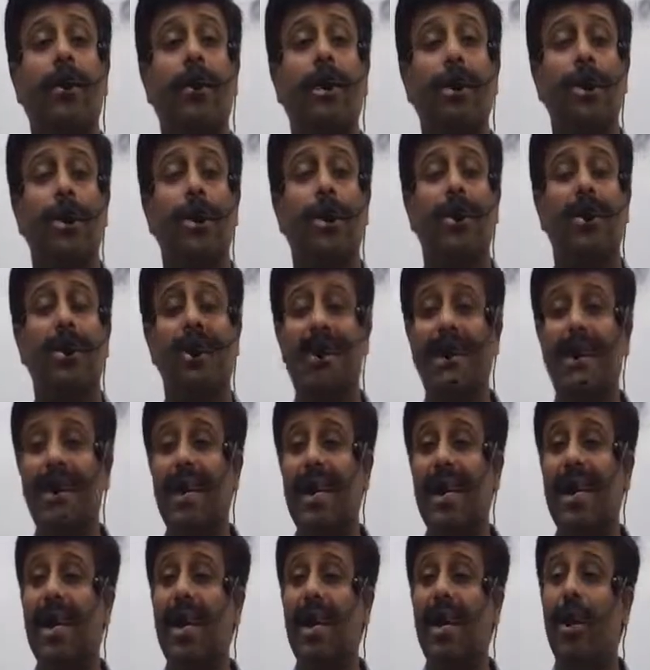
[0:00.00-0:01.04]
So
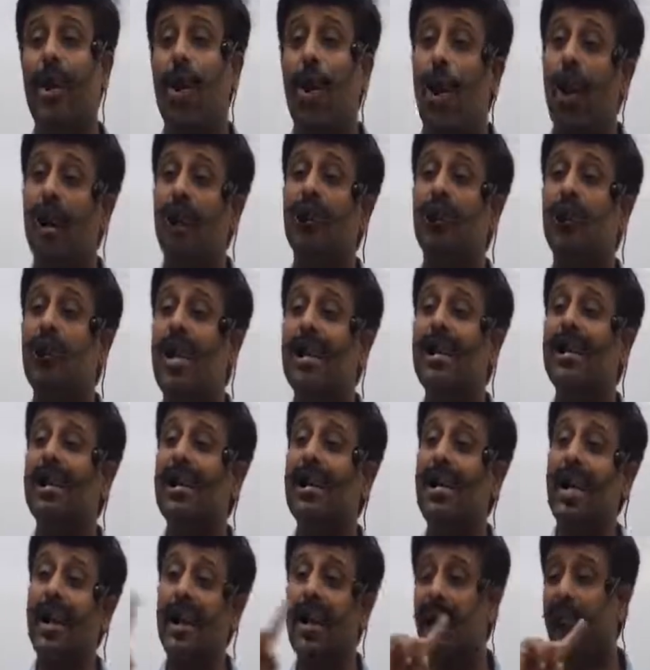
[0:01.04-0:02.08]
second also I
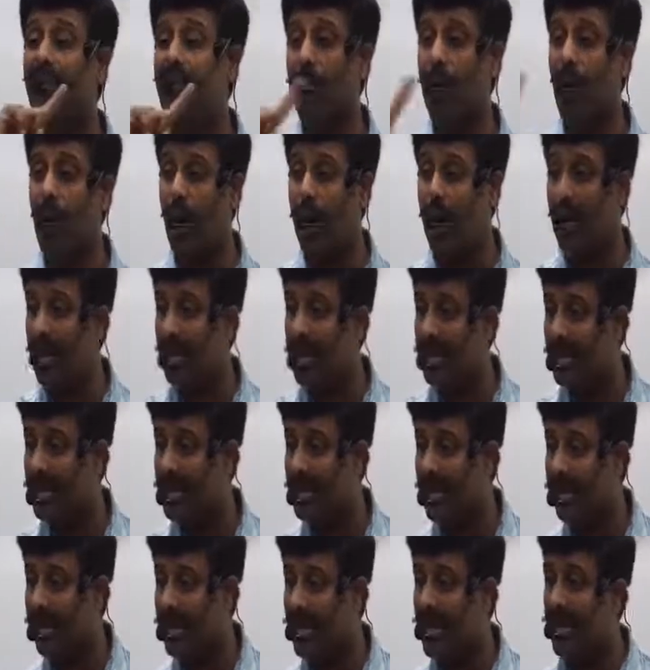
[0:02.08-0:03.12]
selected from all
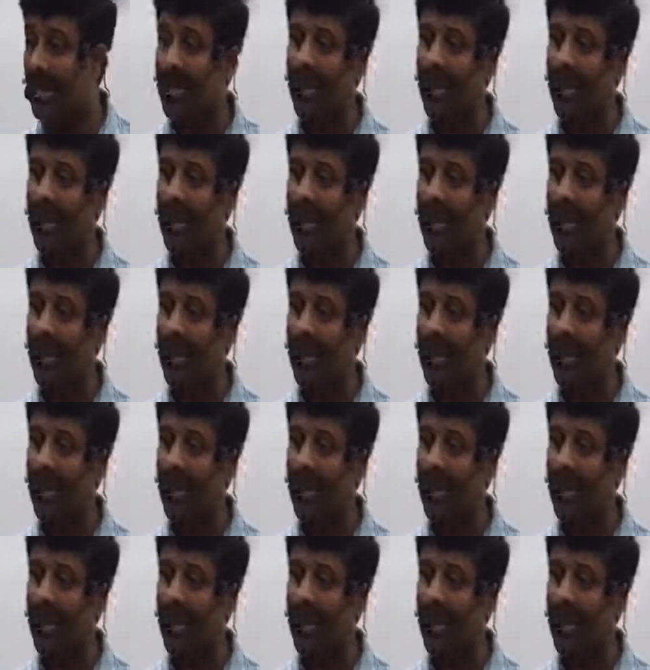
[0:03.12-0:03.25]
70.